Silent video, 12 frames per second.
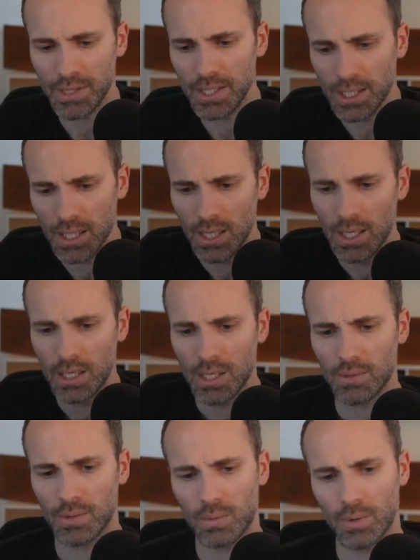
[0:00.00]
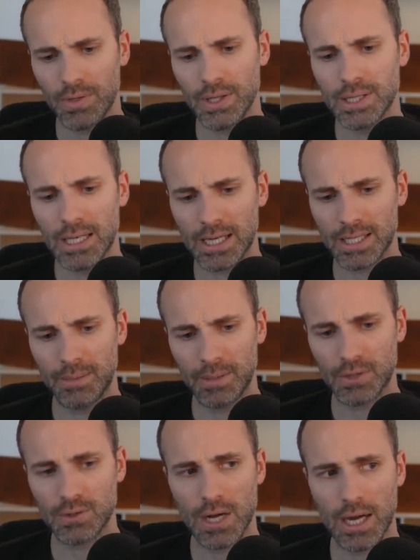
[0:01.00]
I think you know, one thing the
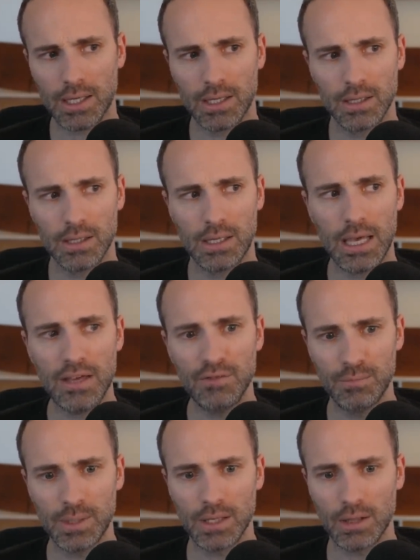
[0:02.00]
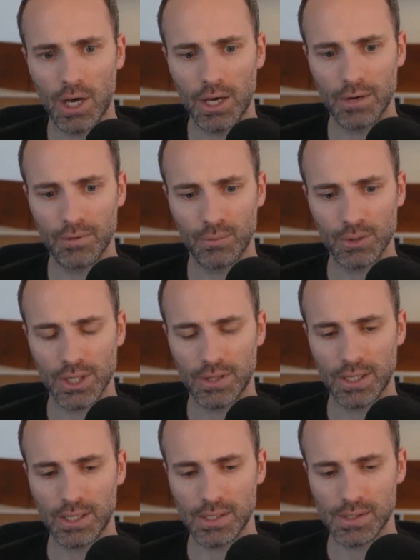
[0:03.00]
academic track gave me a lot of, which
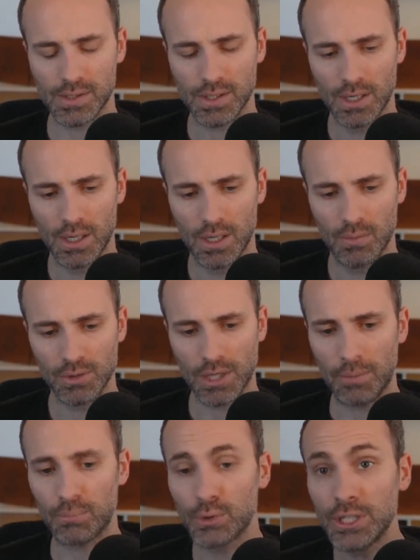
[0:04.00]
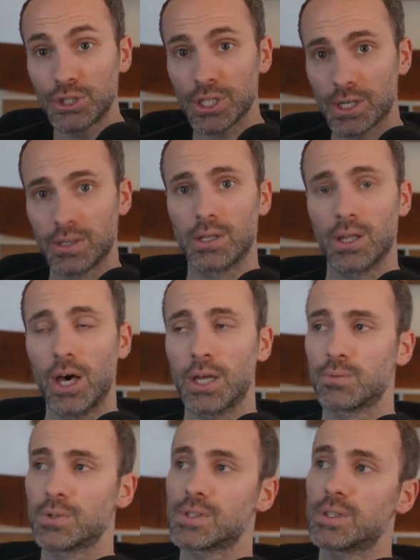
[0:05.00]
I think is, which I appreciated a
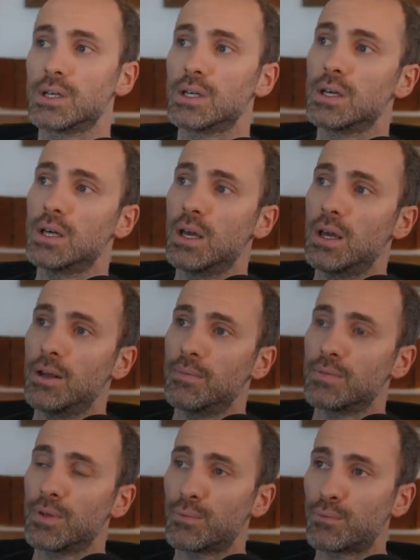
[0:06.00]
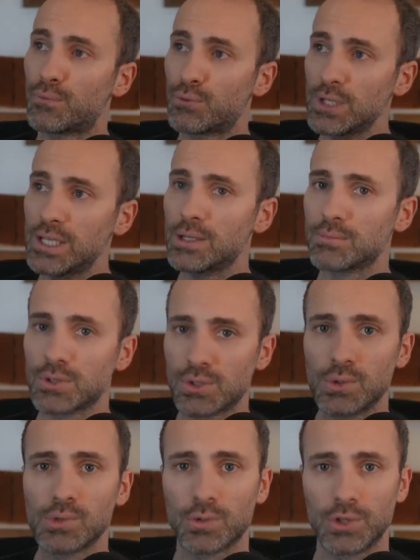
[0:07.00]
lot, was the the freedom to
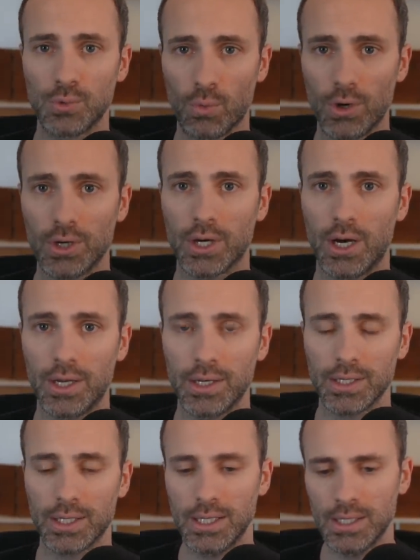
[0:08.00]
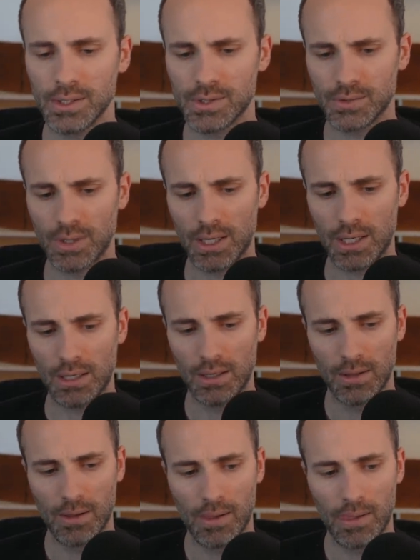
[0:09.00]
choose what you work on. Like in industry,
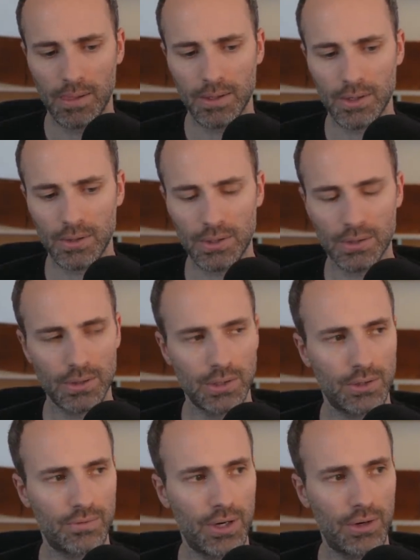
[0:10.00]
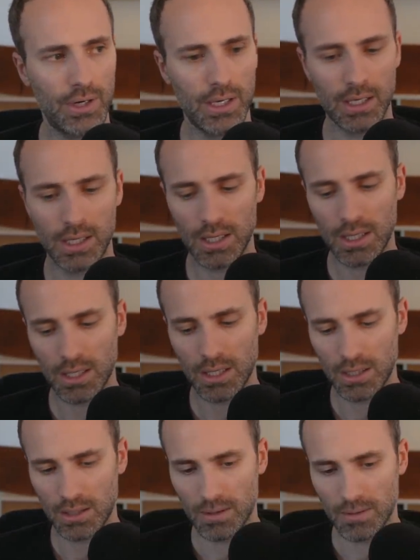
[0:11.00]
you know, you're you're
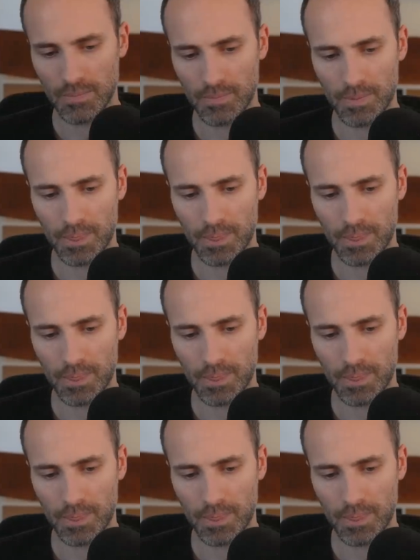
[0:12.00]
very